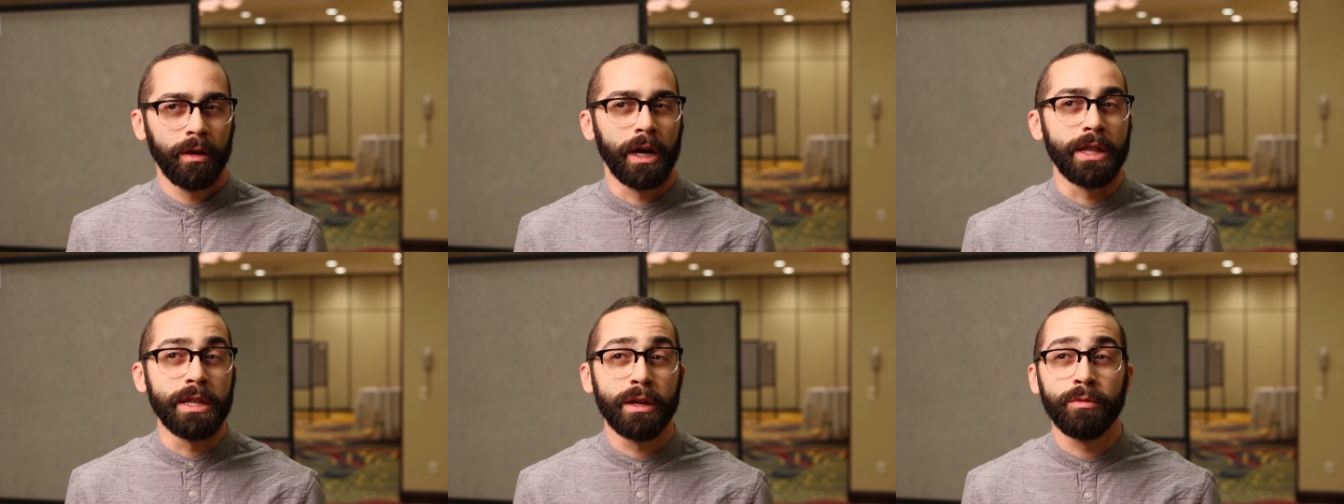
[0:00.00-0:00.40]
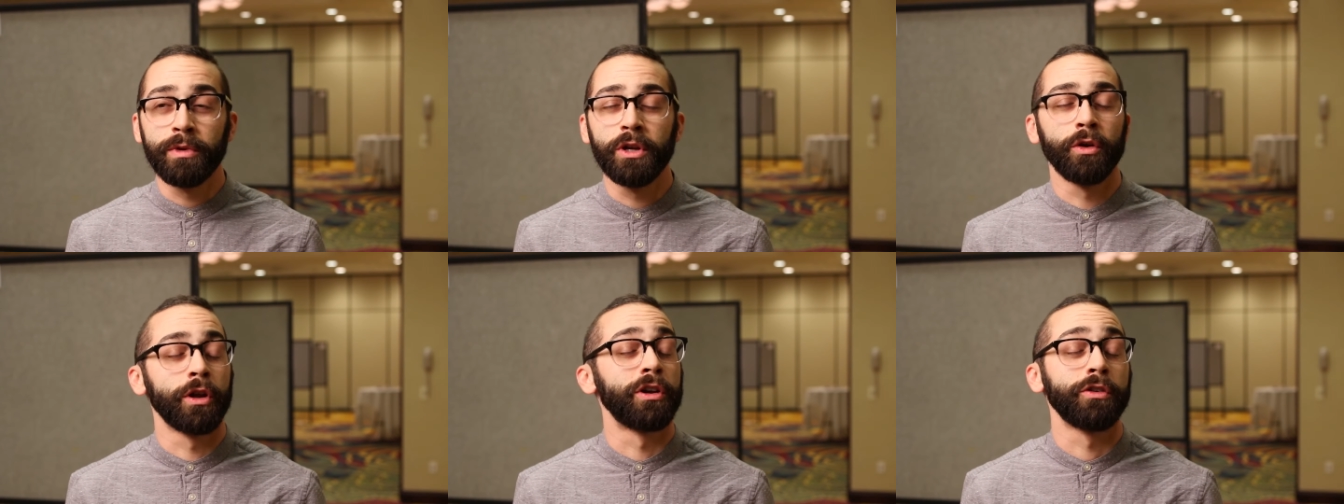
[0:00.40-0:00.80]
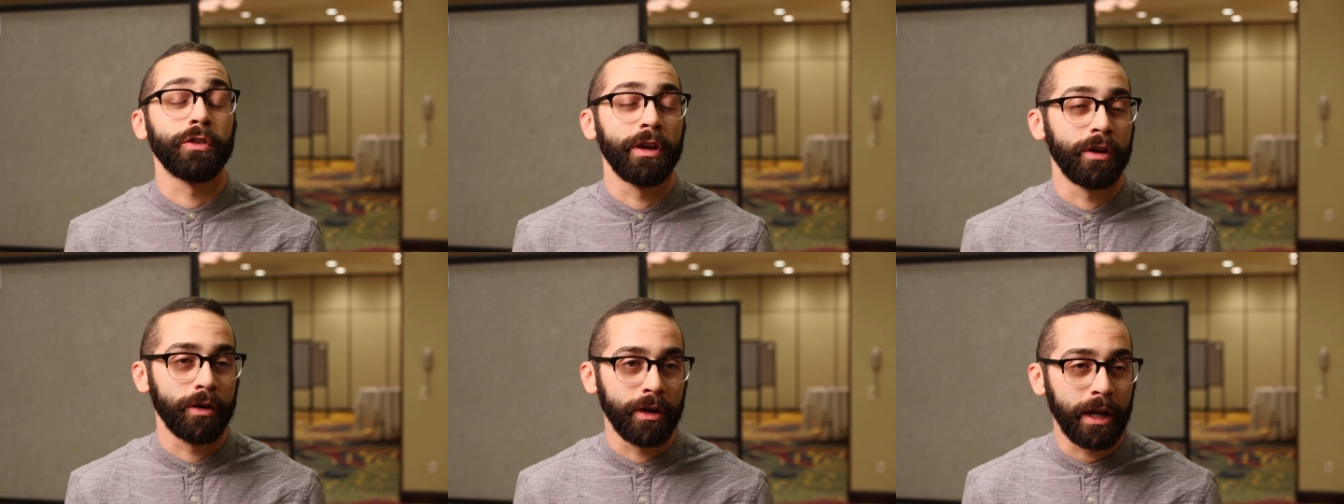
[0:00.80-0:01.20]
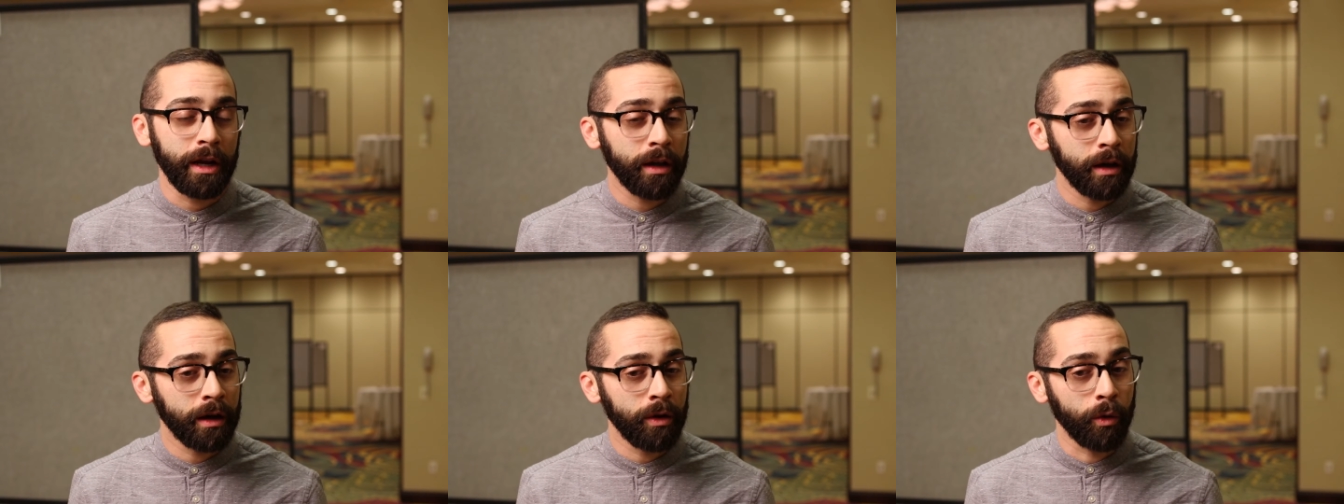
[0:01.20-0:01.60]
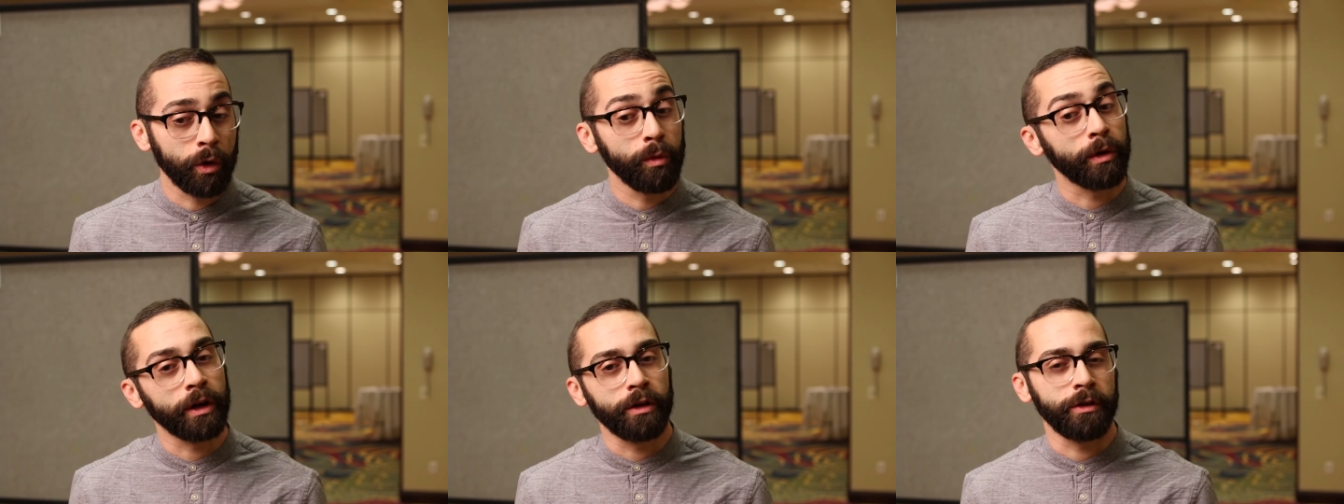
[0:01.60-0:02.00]
and then we don't understand our data or
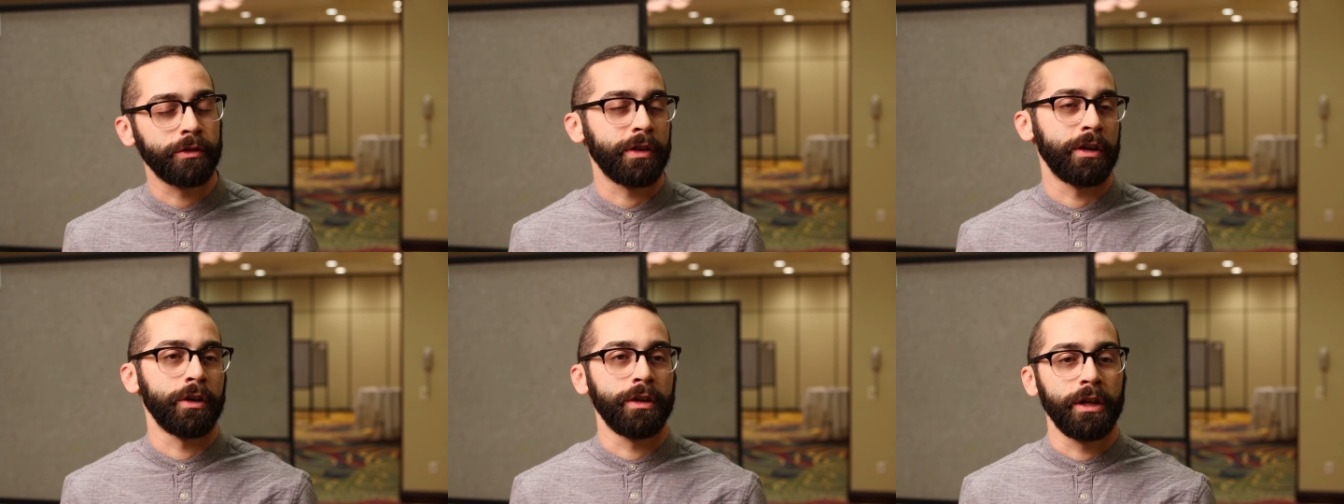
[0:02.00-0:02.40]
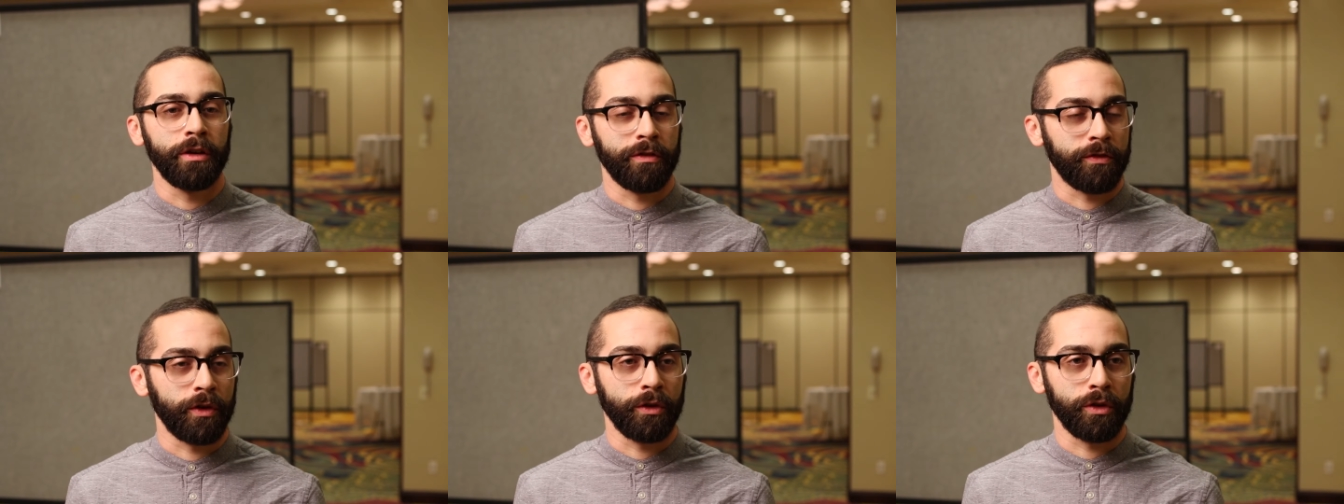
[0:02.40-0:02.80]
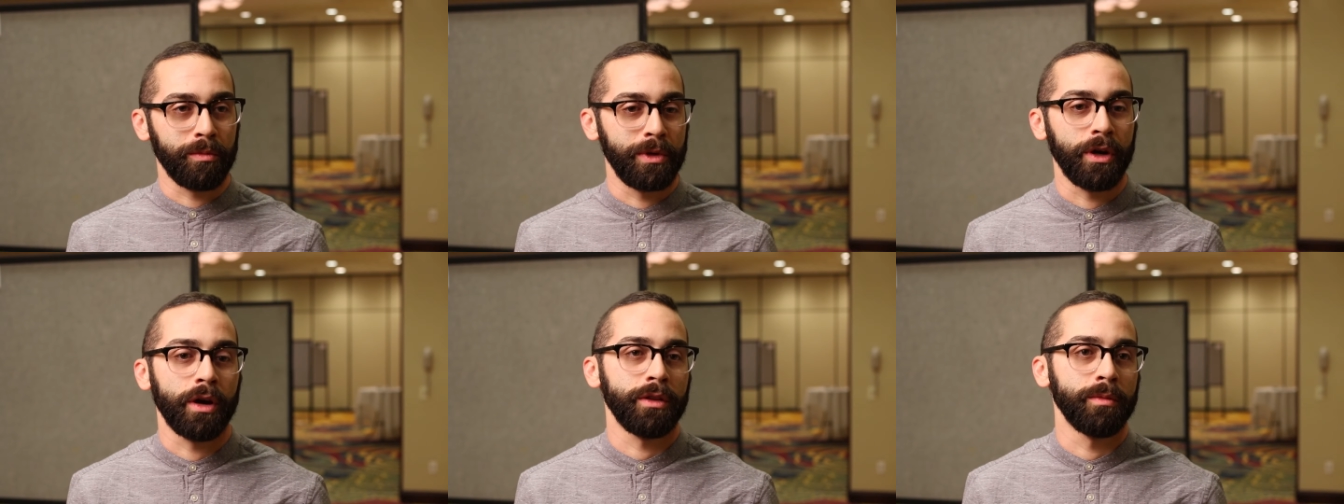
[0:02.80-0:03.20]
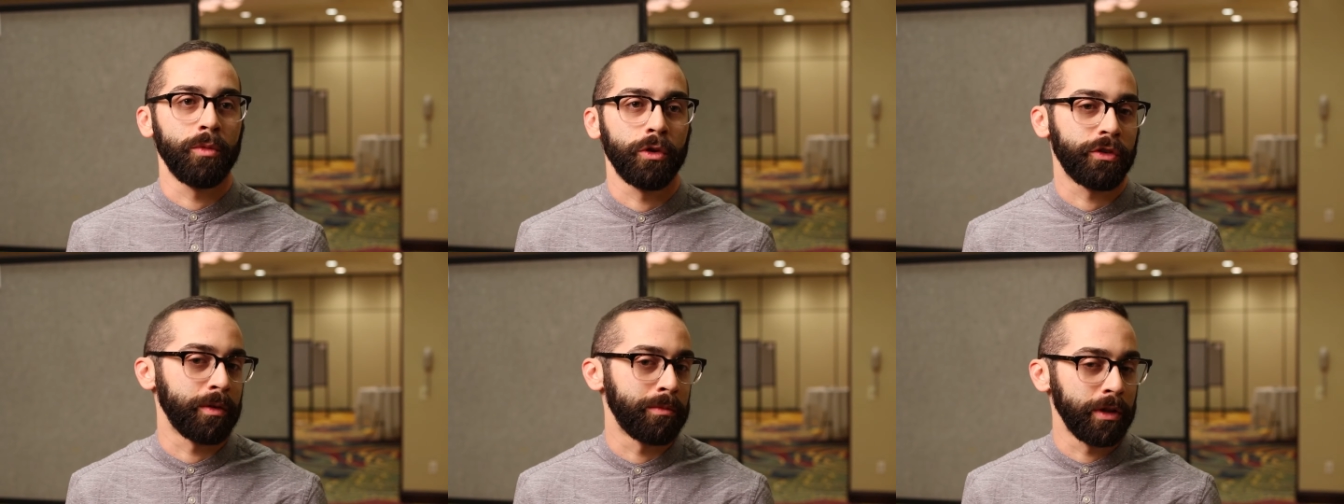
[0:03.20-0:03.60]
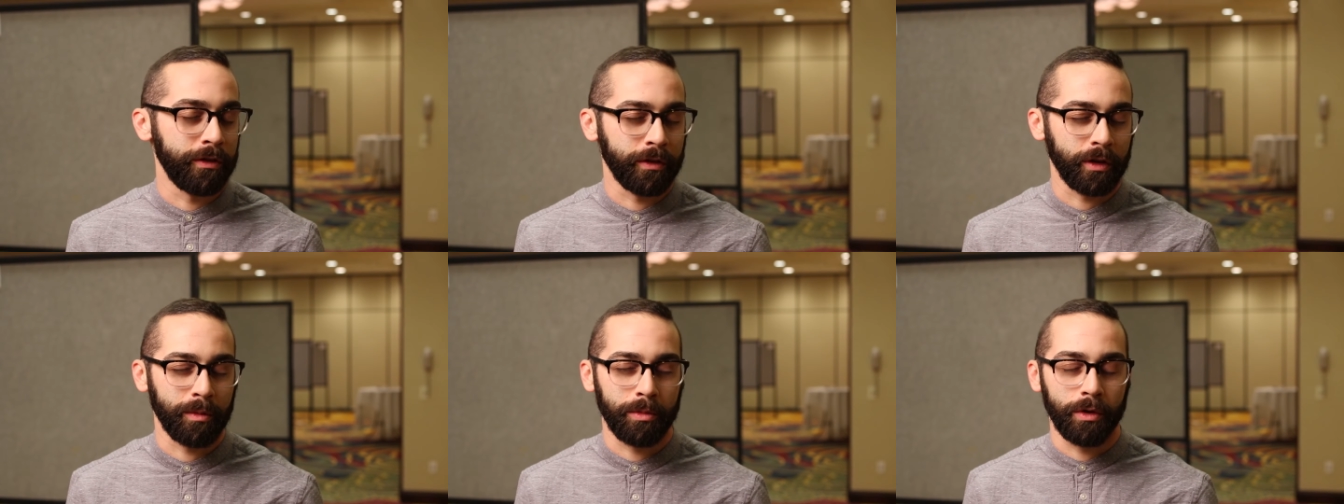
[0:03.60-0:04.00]
we want to understand our data further beyond the more
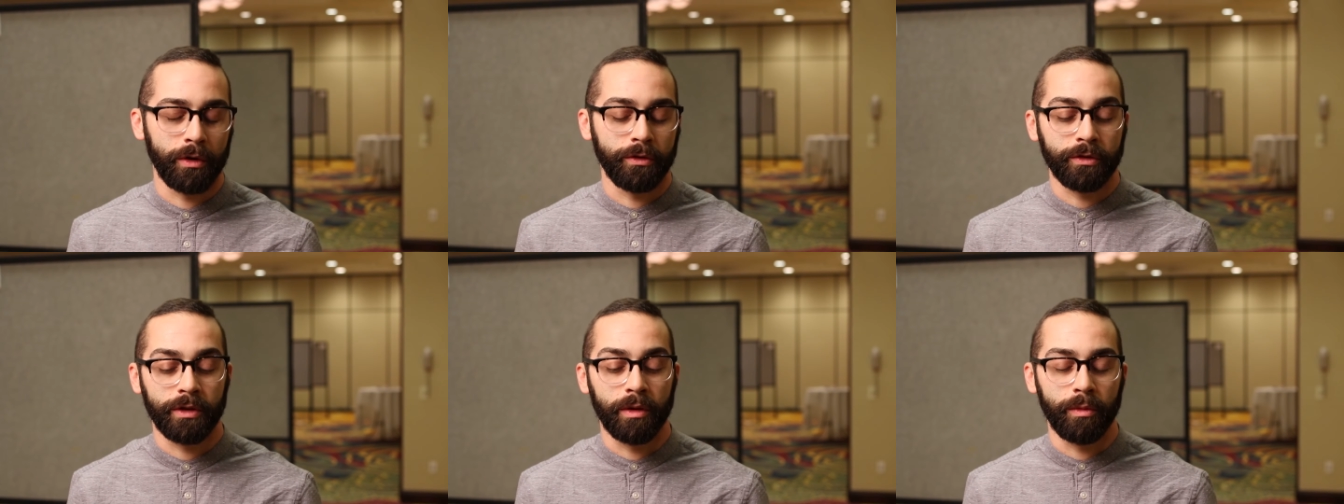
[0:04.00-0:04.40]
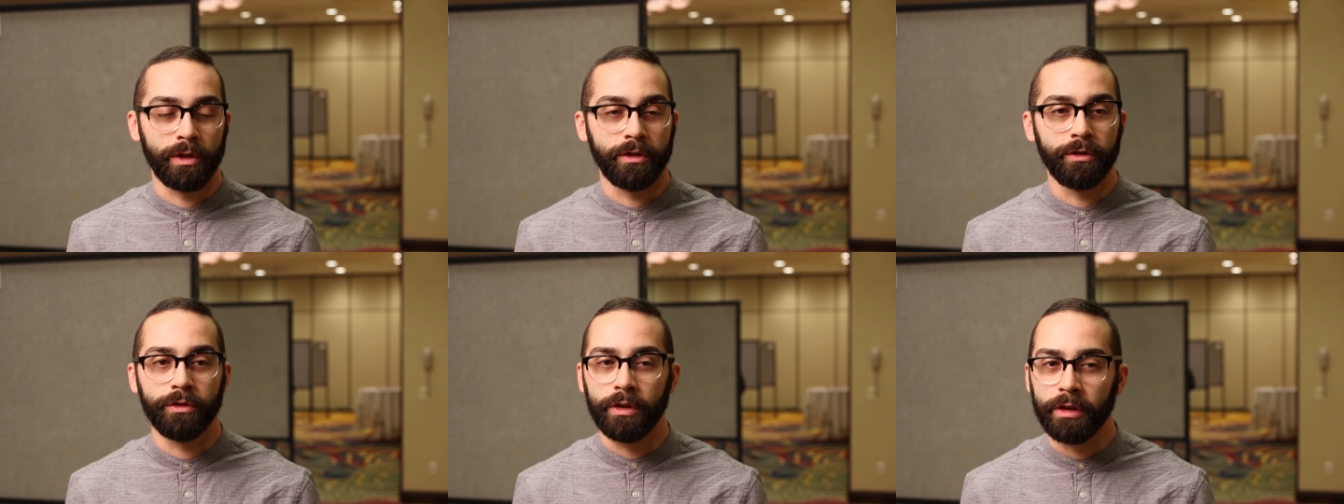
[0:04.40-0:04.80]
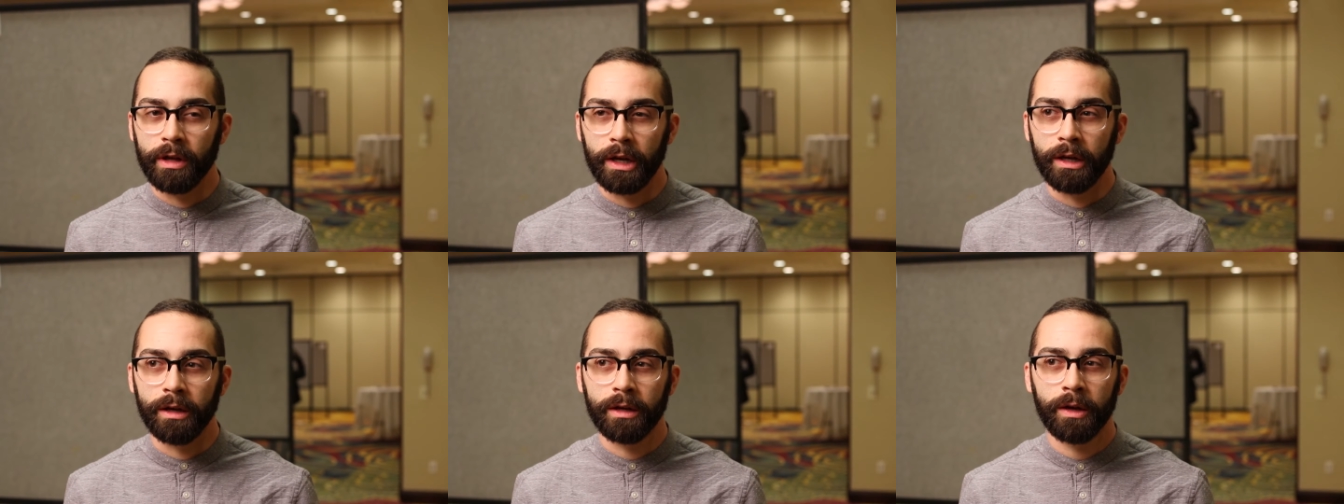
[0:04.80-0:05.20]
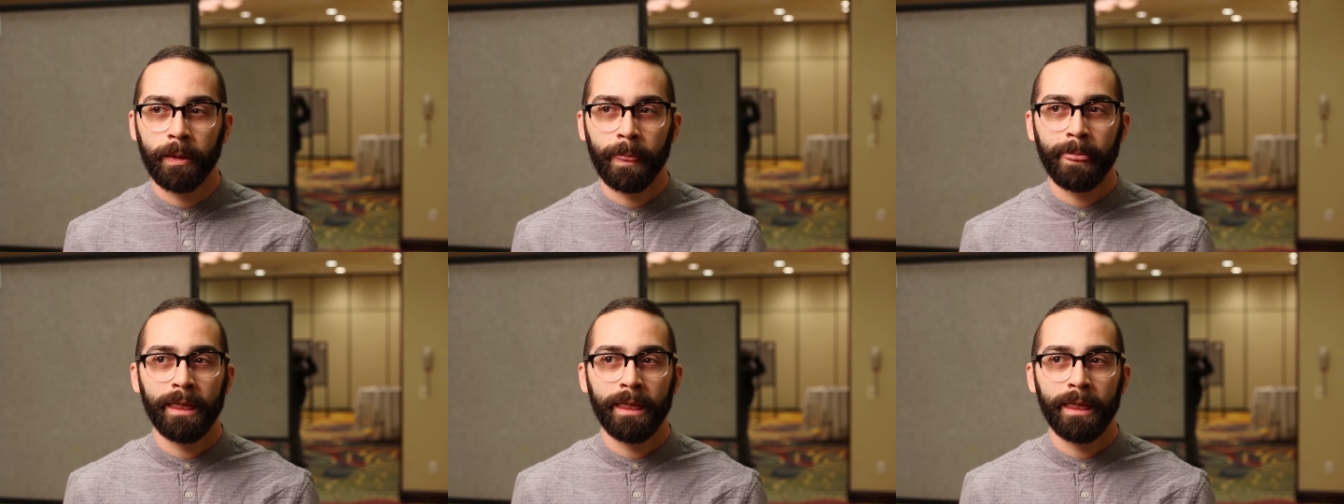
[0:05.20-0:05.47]
simplistic approach that we usually take